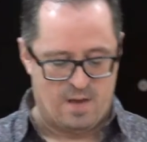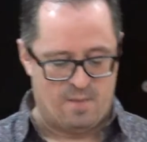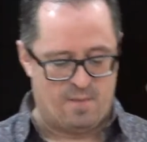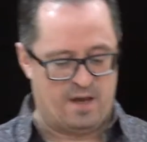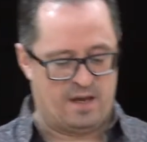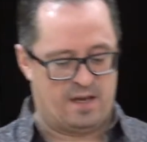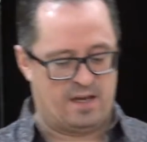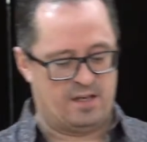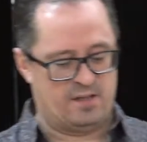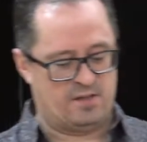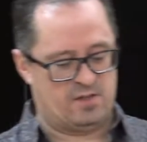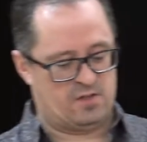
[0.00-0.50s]

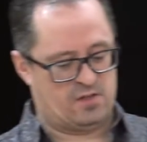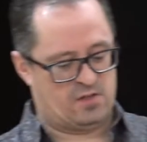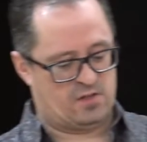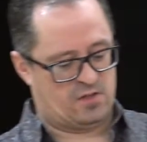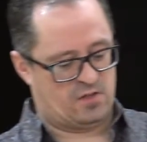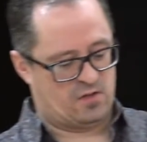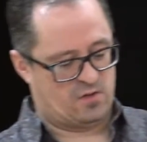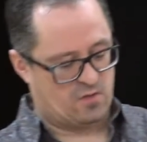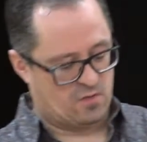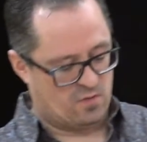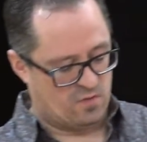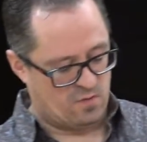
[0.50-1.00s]
Because it's
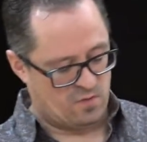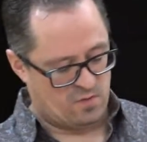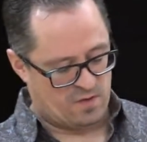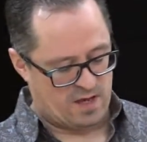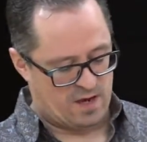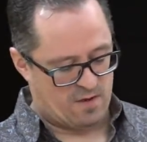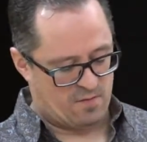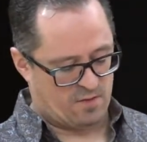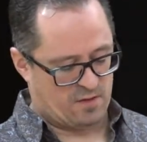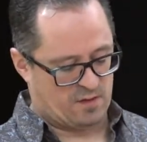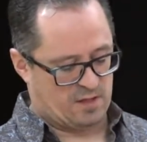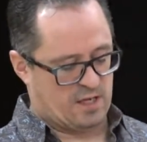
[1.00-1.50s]
through
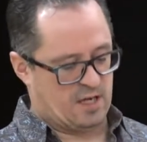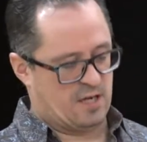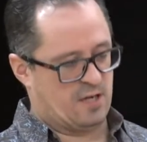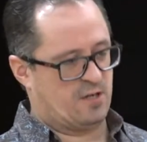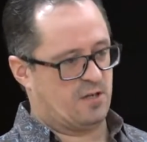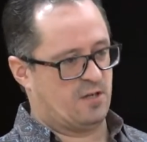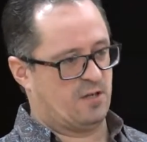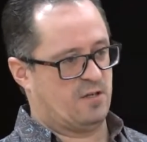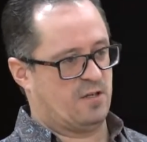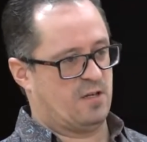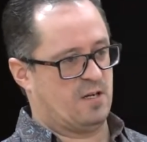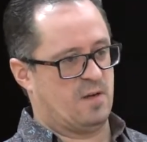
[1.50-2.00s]
that
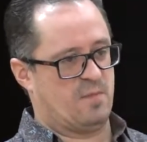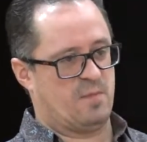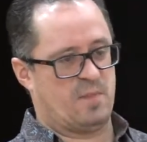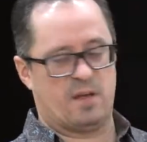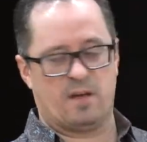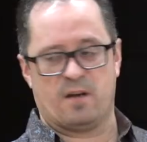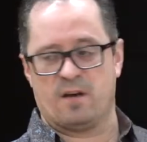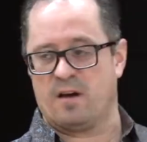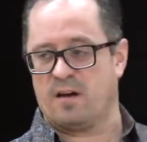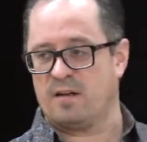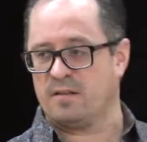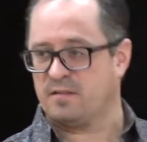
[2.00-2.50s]
relationship
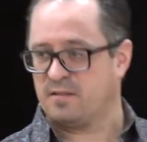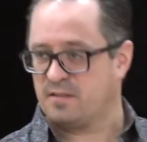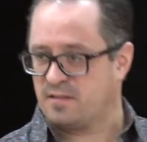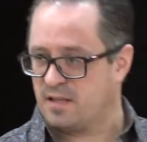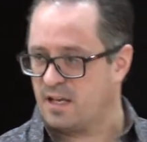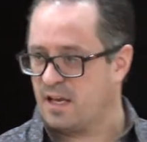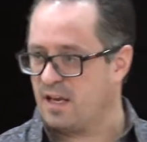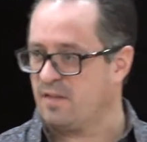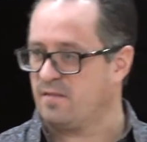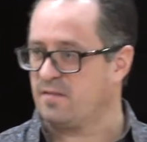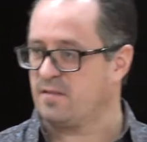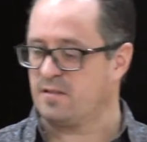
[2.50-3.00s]
that God
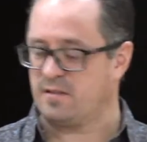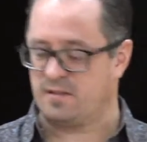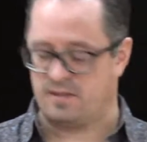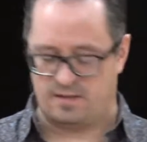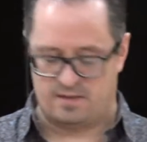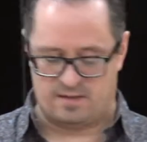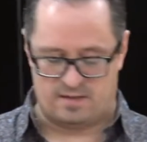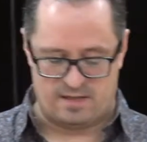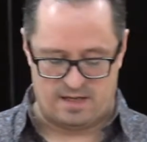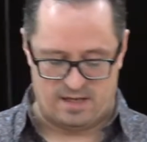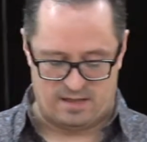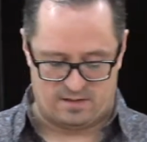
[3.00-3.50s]
saves us
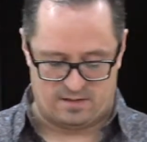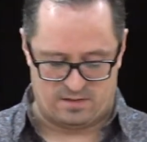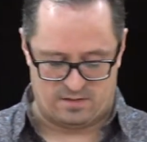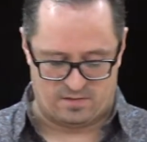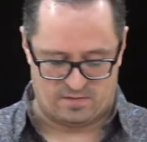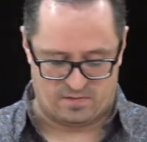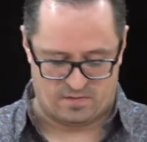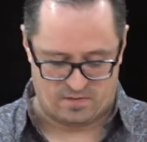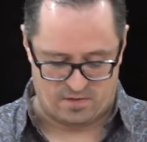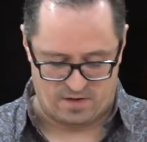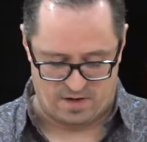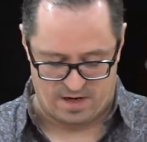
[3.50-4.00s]
and sets us
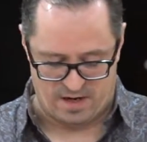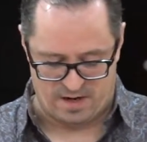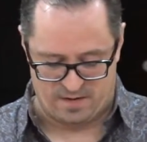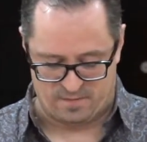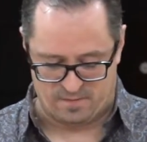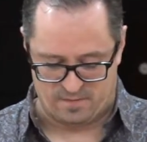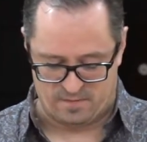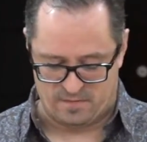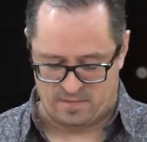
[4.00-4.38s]
free.